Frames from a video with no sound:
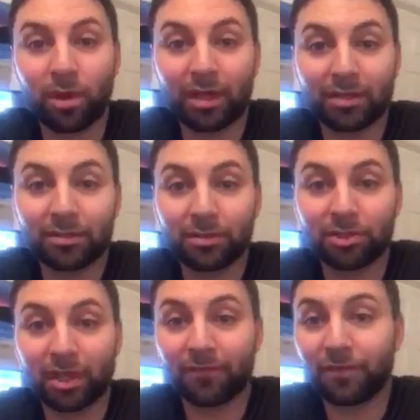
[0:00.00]
what
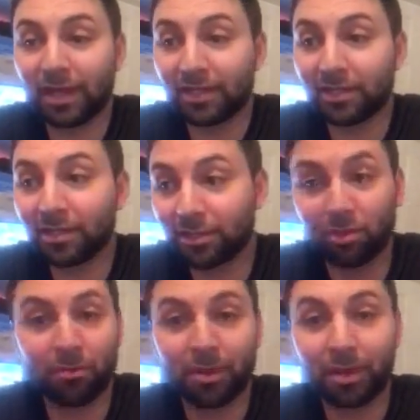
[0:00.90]
Jeff has
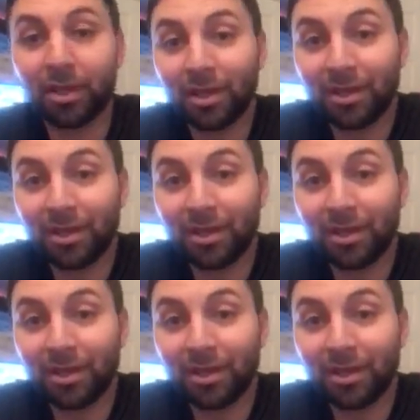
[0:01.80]
shown me,